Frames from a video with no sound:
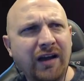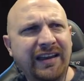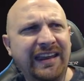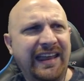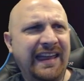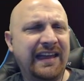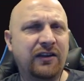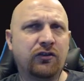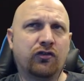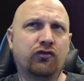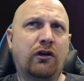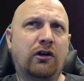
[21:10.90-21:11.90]
a hit and
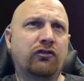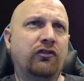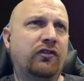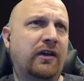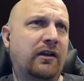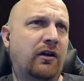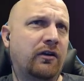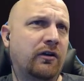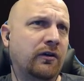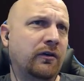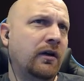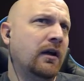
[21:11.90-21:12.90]
destruction set on
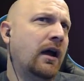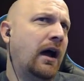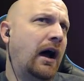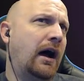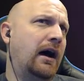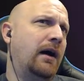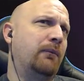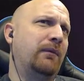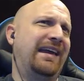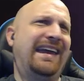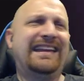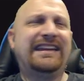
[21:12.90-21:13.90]
her.
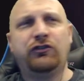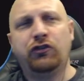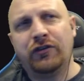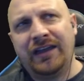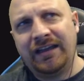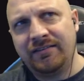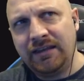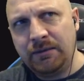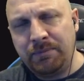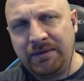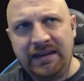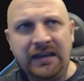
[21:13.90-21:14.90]
82k
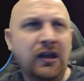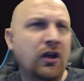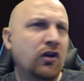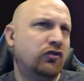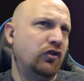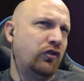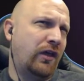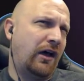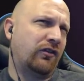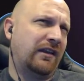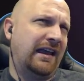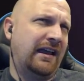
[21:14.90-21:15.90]
CP,
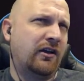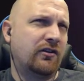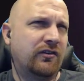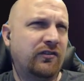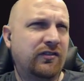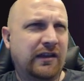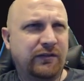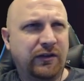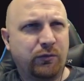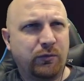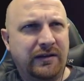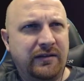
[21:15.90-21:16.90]

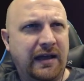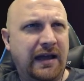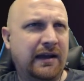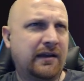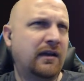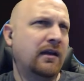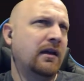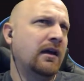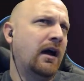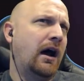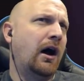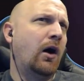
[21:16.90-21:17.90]
2,873 attack,
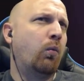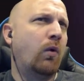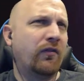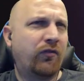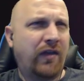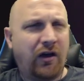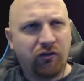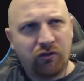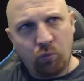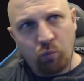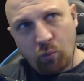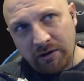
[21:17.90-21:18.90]

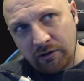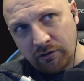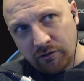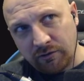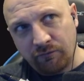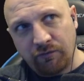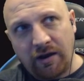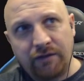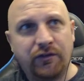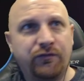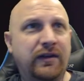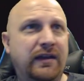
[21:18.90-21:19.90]
1,105
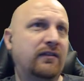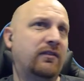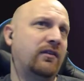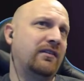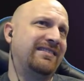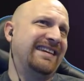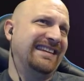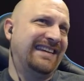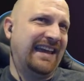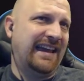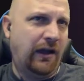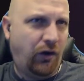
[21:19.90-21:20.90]
defense,
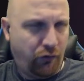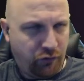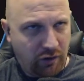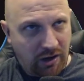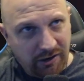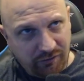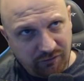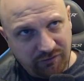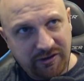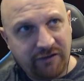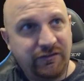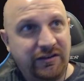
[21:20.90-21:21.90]
10k health,
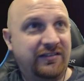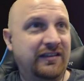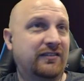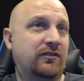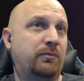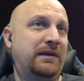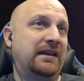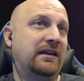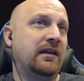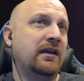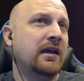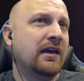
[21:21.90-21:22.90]
176
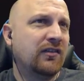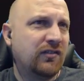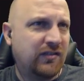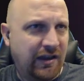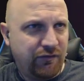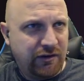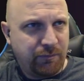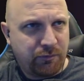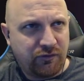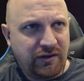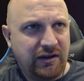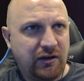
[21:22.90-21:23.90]
speed,
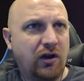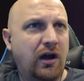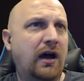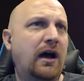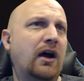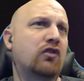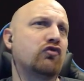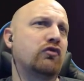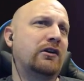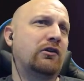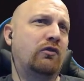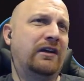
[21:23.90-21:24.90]
70%
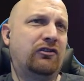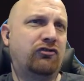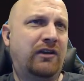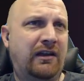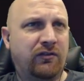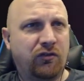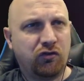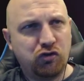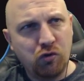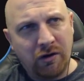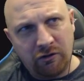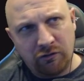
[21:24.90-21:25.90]
critical hit chance,
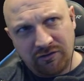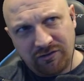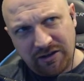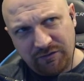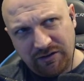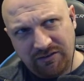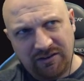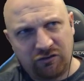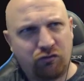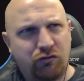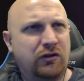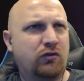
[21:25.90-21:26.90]

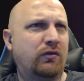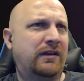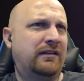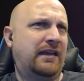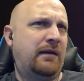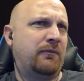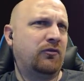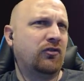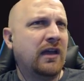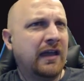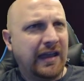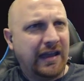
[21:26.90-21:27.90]
276 critical hit damage,
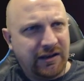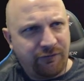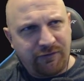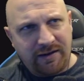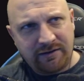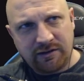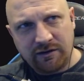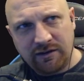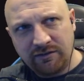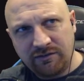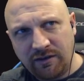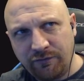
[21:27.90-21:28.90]
and
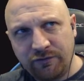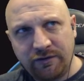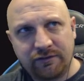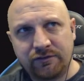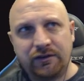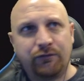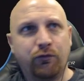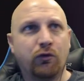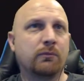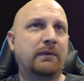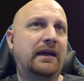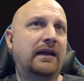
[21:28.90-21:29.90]
effectiveness of
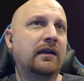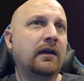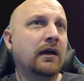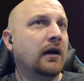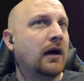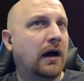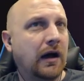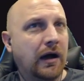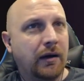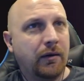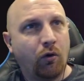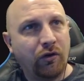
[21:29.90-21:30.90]
64, man.
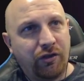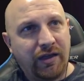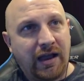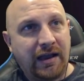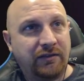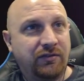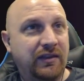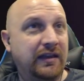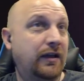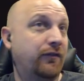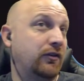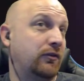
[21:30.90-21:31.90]
Only thing I can
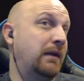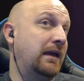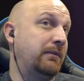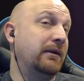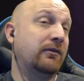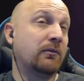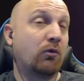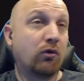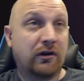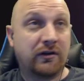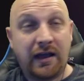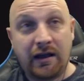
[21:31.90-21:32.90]
think of is maybe some
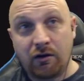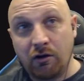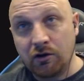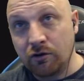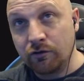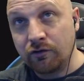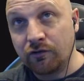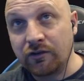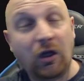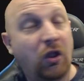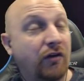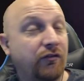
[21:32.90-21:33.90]
more attack on her to
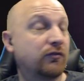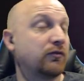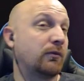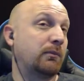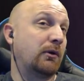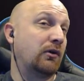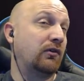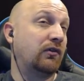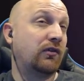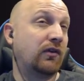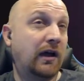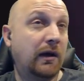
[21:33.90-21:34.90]
scale off of her
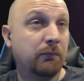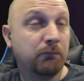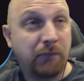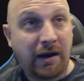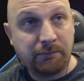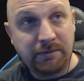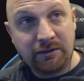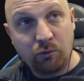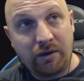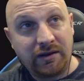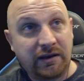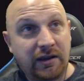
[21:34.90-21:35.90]
burns. Might be the
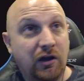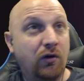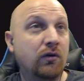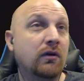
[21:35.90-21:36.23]
way to go.